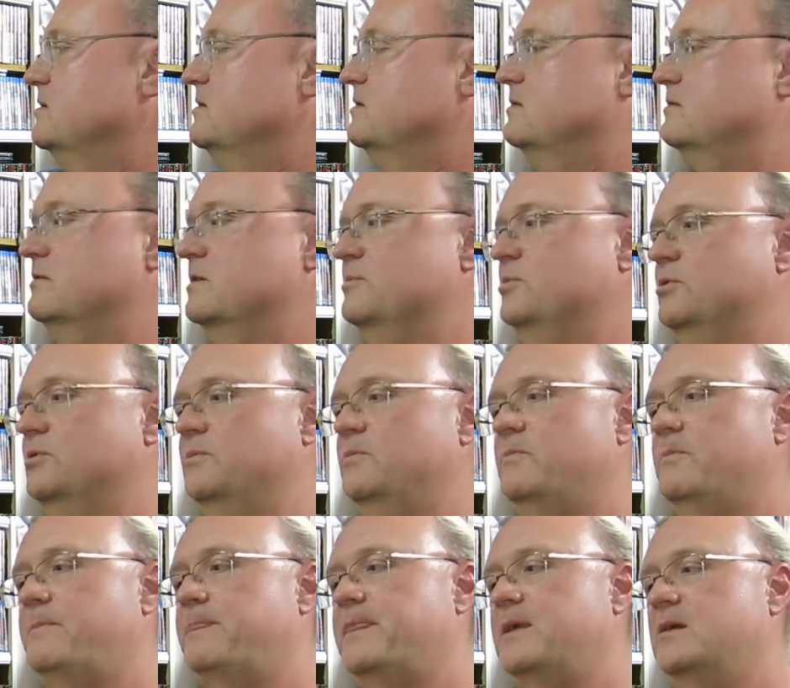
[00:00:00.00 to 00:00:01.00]
Three more.
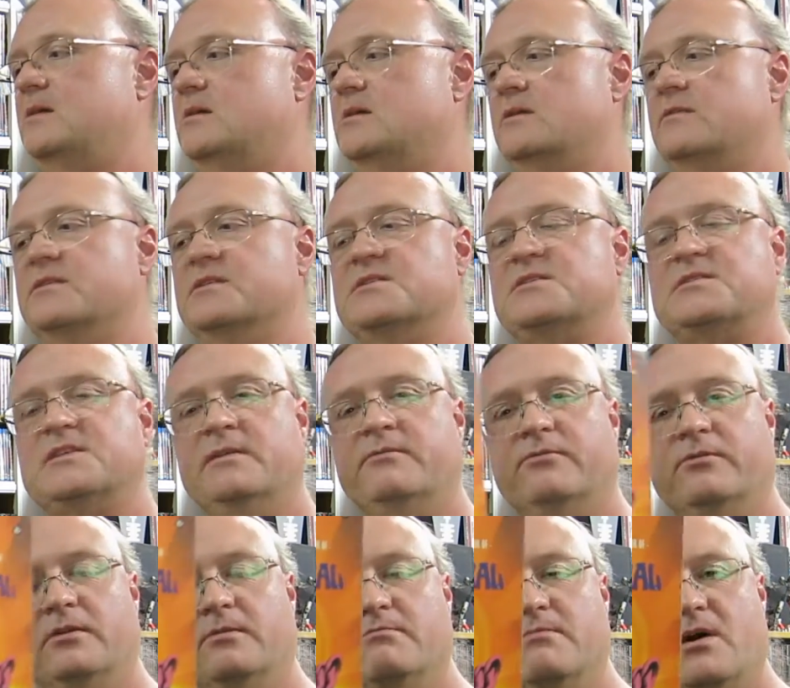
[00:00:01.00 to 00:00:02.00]
The
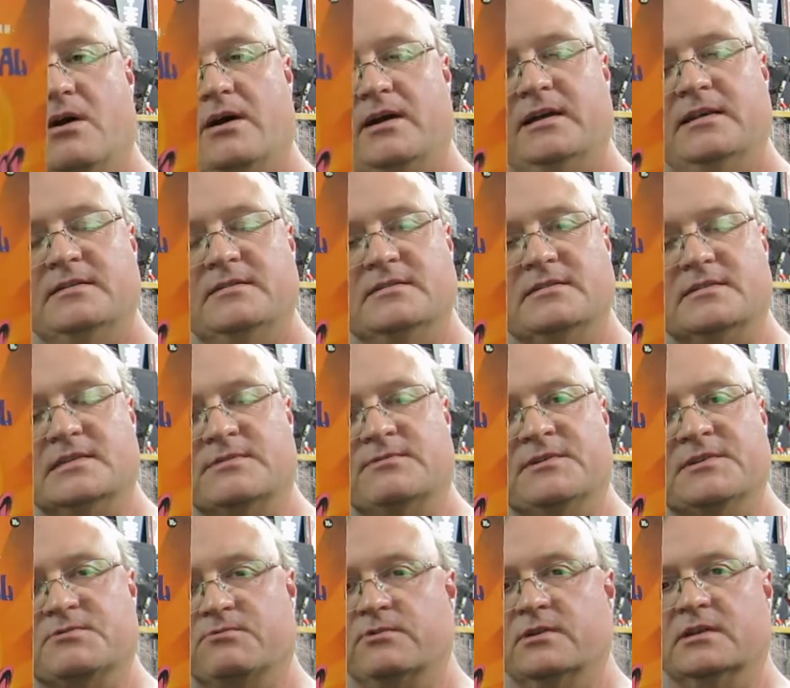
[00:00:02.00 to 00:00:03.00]
Several Minds. This
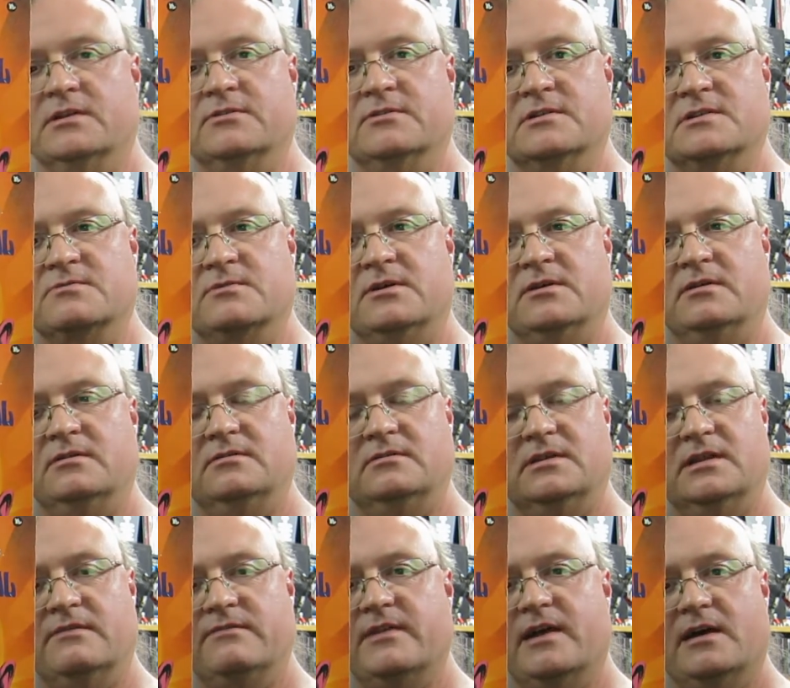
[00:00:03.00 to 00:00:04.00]
one's really good as well.
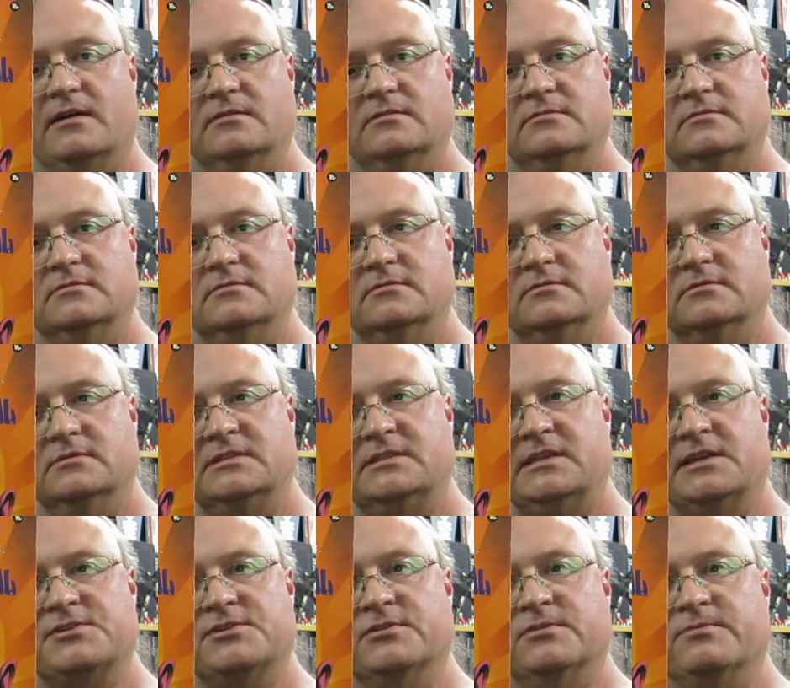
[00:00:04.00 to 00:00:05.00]
Love that.
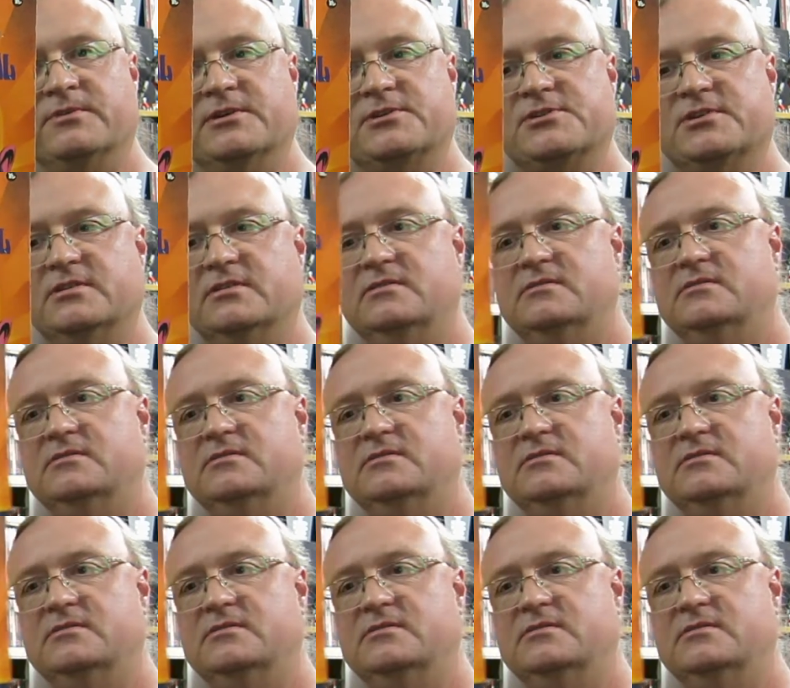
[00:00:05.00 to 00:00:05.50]
Such a good picture.